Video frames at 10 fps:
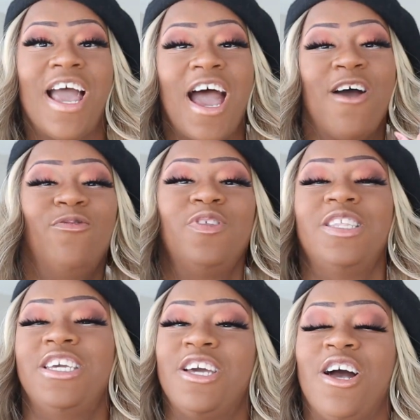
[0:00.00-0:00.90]
I will
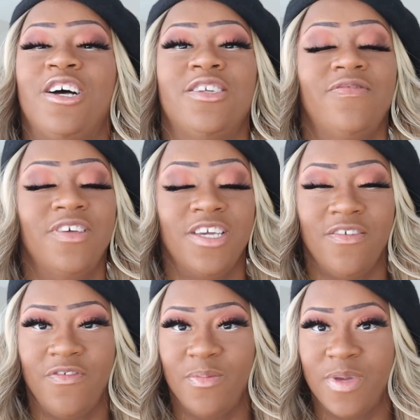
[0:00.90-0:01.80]
link all of the
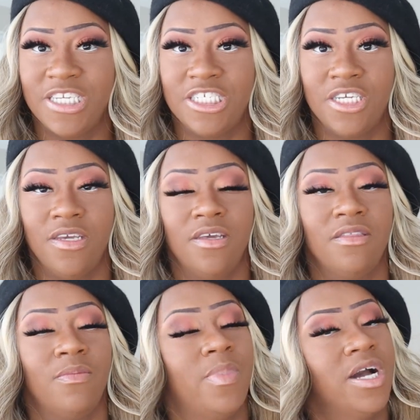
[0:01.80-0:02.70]
information
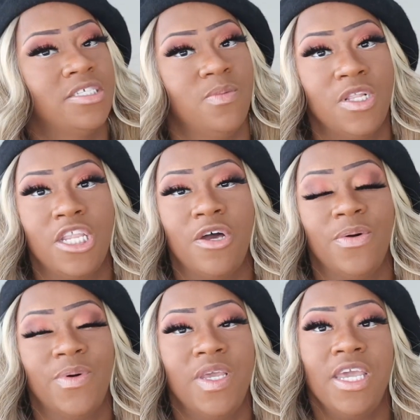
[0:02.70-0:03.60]
in the box
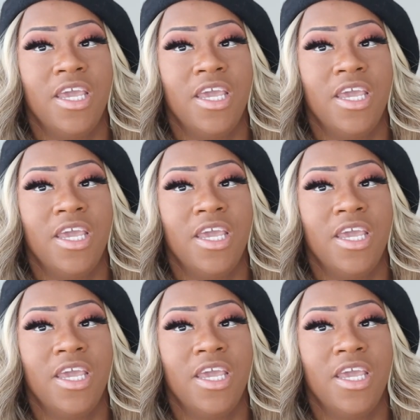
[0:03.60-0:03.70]
below.